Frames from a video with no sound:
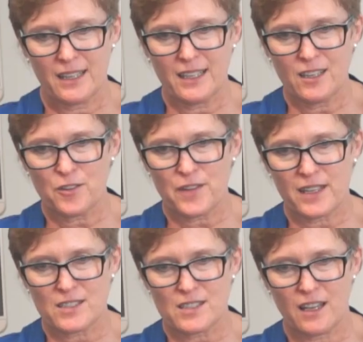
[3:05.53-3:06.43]
little
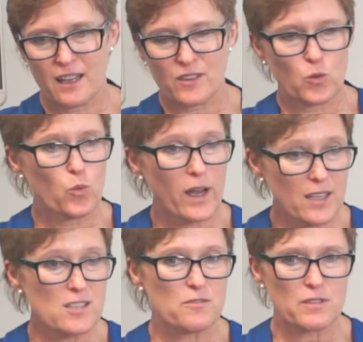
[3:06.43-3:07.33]
things like the
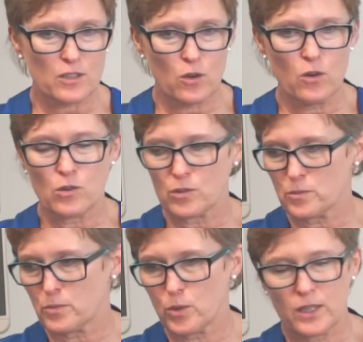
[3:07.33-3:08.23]
weight of the cord
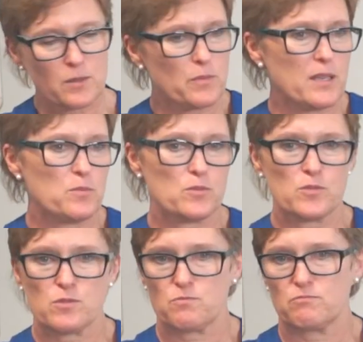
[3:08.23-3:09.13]
pulling
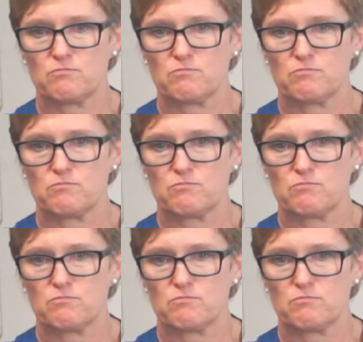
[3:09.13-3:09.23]
people's